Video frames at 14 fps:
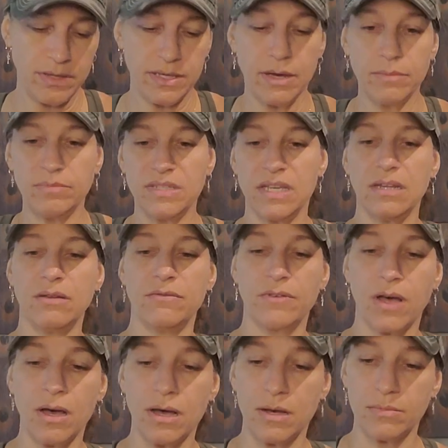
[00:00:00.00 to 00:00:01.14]
Yep, Ten of
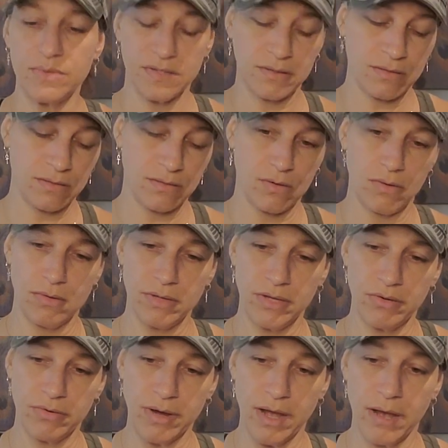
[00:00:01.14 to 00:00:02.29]
Cups. Holy
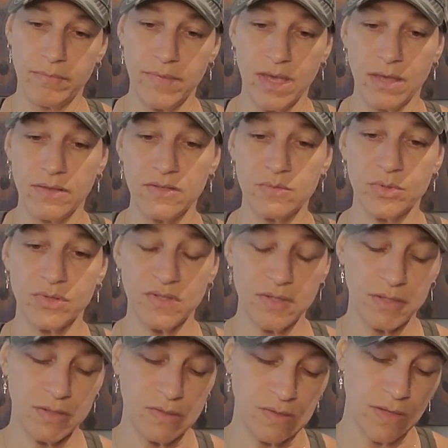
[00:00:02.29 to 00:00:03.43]
crap. Yeah, this person
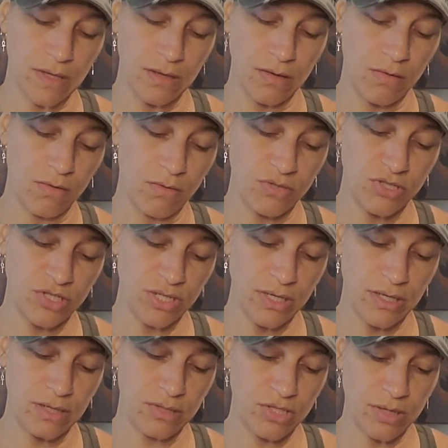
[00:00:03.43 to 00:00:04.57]
is like, oh
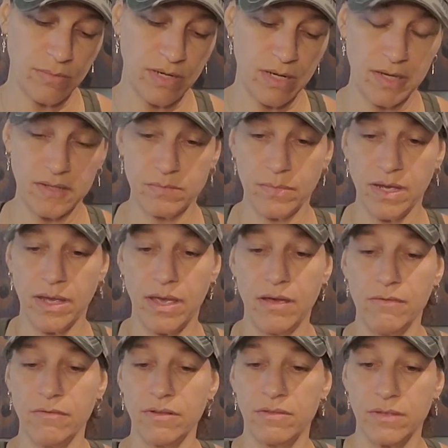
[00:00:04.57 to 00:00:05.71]
shit, Gemini is my
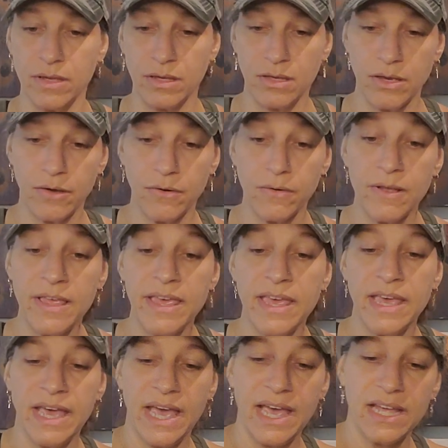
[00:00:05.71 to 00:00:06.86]
everything, yo.
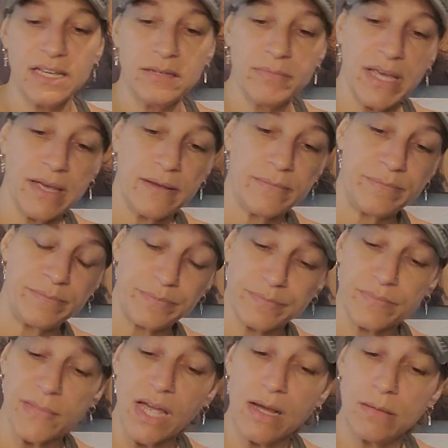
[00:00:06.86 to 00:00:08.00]
Hangman.
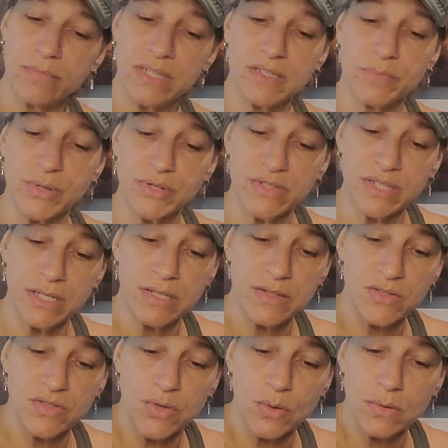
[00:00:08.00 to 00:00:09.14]
This person
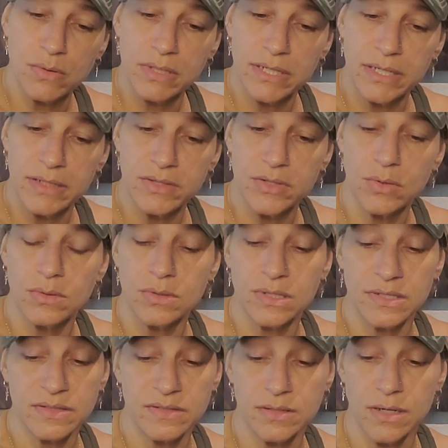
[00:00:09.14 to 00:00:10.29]
is totally,
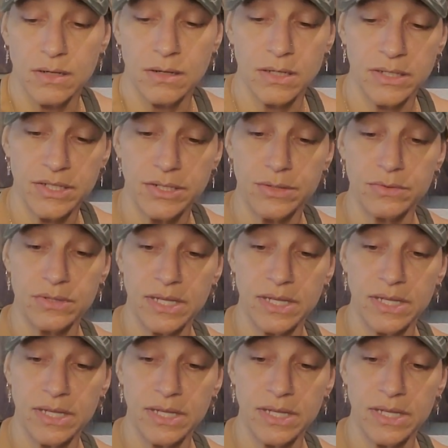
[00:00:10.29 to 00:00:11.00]
totally stuck on you.